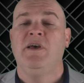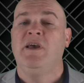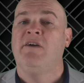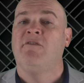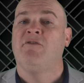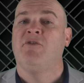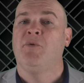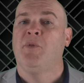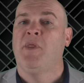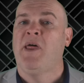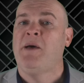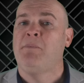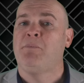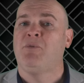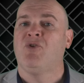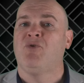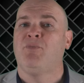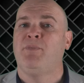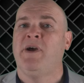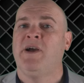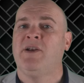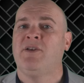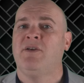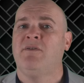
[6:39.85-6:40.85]
And from that
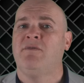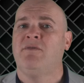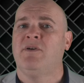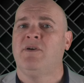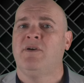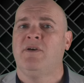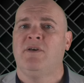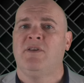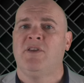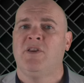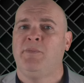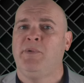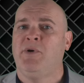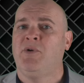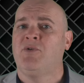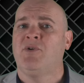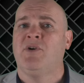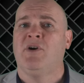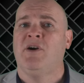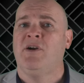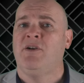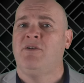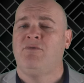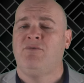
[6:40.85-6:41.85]
perspective, the Built
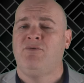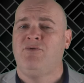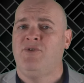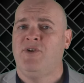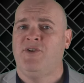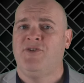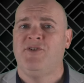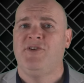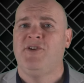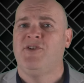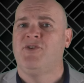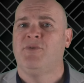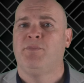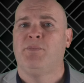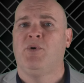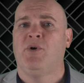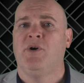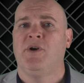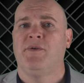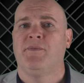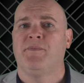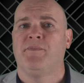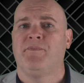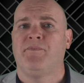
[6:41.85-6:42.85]
card doesn't
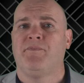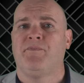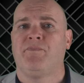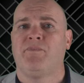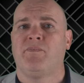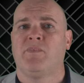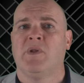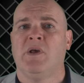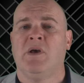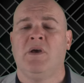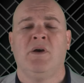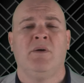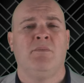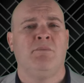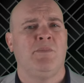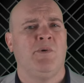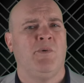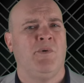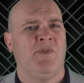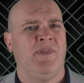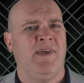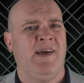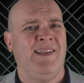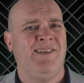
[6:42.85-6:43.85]
disappoint.
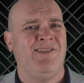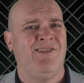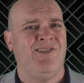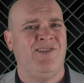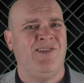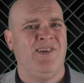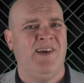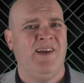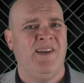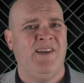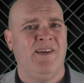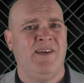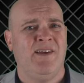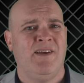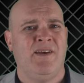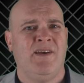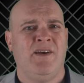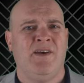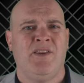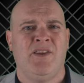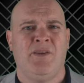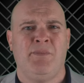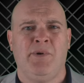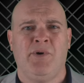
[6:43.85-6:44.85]
But with that said,
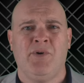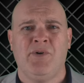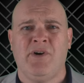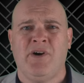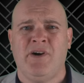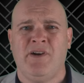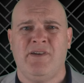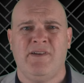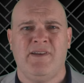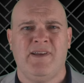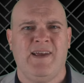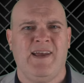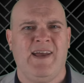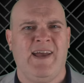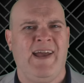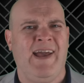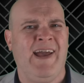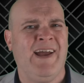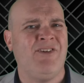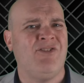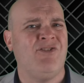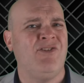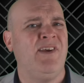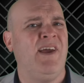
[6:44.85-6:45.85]
the Built card
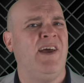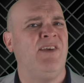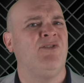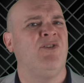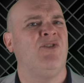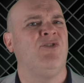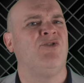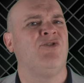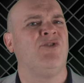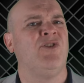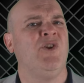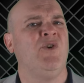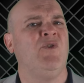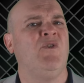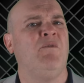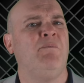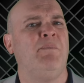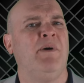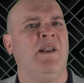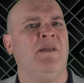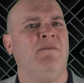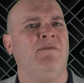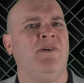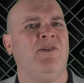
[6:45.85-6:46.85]
actually has a slew of
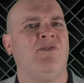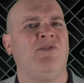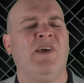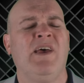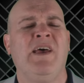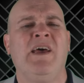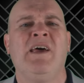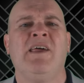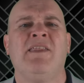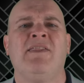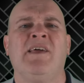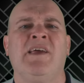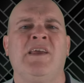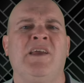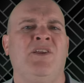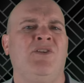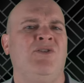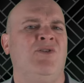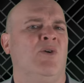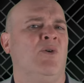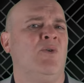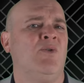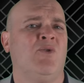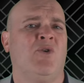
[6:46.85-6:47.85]
benefits that you
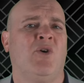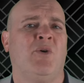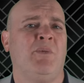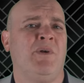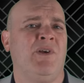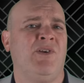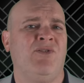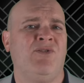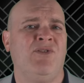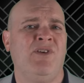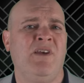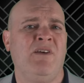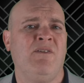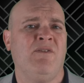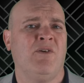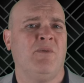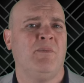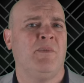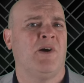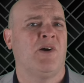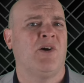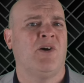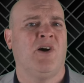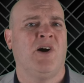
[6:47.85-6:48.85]
don't normally see
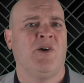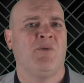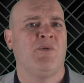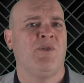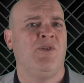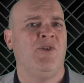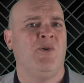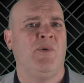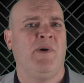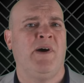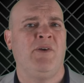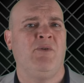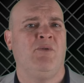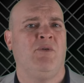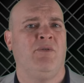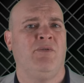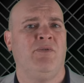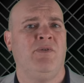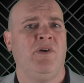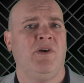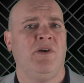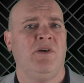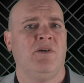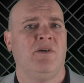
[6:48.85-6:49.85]
from a card with no annual
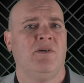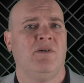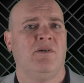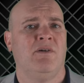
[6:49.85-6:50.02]
fee.